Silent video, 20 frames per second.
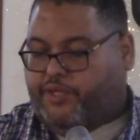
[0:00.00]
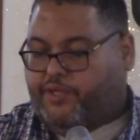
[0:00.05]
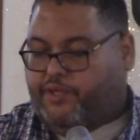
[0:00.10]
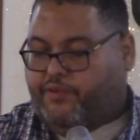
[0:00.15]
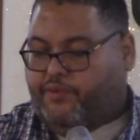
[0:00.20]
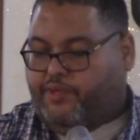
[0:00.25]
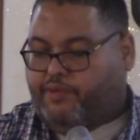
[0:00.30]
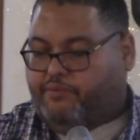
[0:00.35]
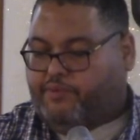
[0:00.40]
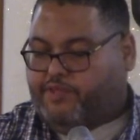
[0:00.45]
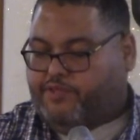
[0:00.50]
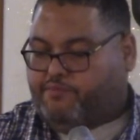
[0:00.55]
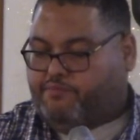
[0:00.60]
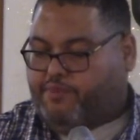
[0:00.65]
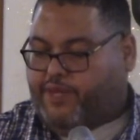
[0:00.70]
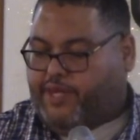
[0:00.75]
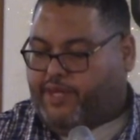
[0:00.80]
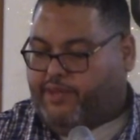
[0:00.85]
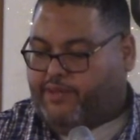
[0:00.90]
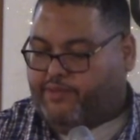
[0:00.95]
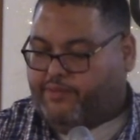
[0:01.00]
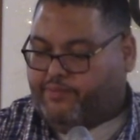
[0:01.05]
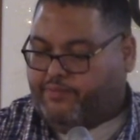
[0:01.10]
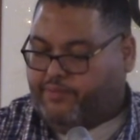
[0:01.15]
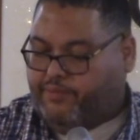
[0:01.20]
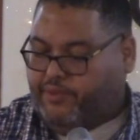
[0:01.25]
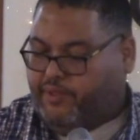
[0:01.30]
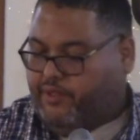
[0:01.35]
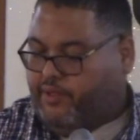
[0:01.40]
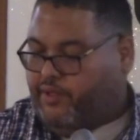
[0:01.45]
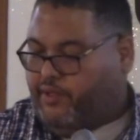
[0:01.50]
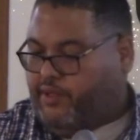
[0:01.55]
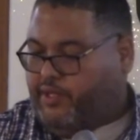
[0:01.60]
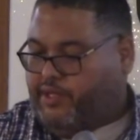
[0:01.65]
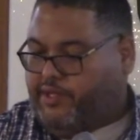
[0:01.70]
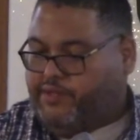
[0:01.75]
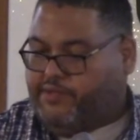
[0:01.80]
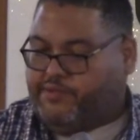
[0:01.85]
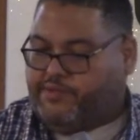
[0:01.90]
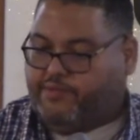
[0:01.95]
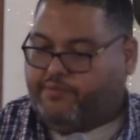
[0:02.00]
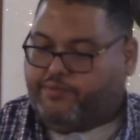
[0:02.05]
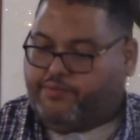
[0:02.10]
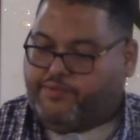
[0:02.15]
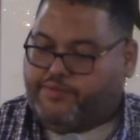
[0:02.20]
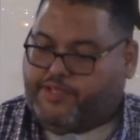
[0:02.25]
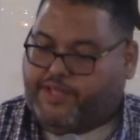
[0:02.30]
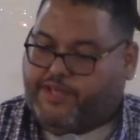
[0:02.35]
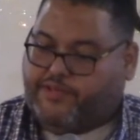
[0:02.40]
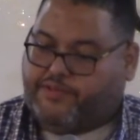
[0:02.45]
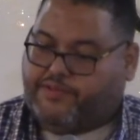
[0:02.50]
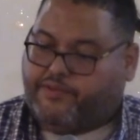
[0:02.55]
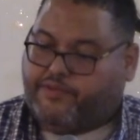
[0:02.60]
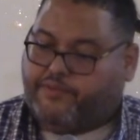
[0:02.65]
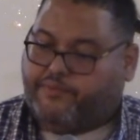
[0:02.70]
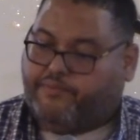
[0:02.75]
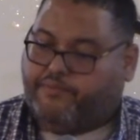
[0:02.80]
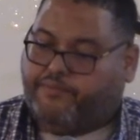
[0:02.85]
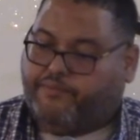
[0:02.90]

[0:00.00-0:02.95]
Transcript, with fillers: know him as Baal he is the possessor.